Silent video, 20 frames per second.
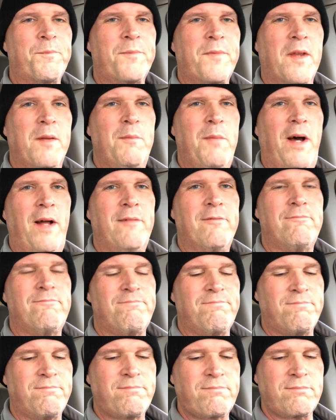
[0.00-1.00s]
But
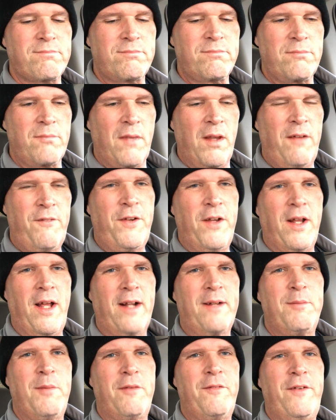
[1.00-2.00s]
if you
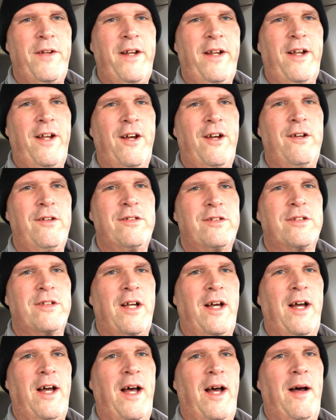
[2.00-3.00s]
like my videos,
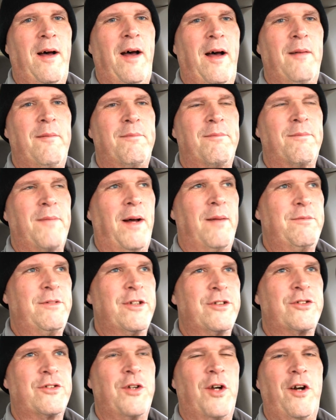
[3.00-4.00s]
I'm
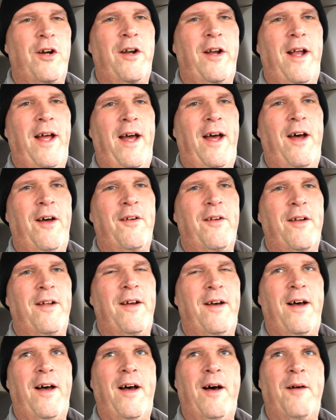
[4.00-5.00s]
just starting out.
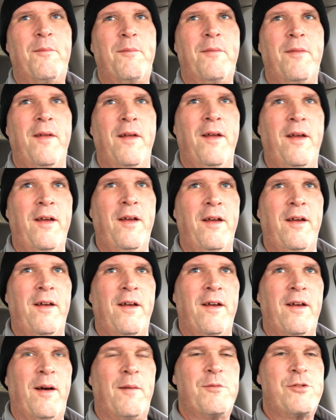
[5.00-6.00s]

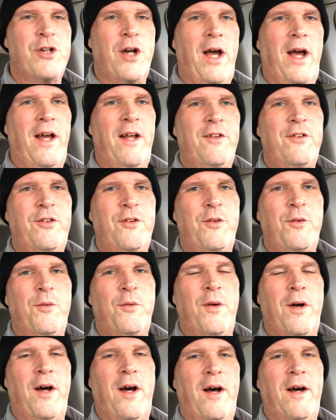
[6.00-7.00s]
I'm trying
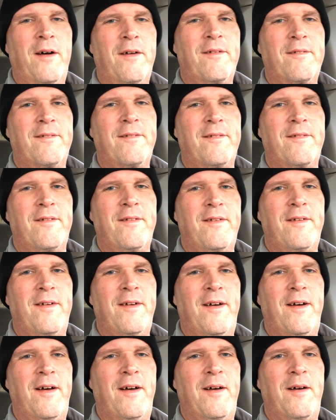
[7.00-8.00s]
to
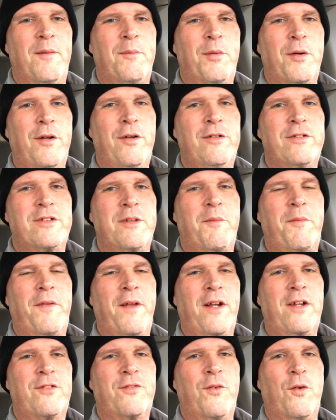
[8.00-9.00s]
produce some
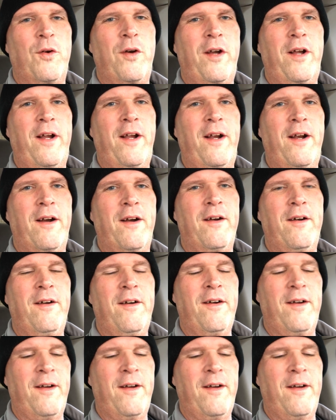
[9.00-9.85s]
things for you here.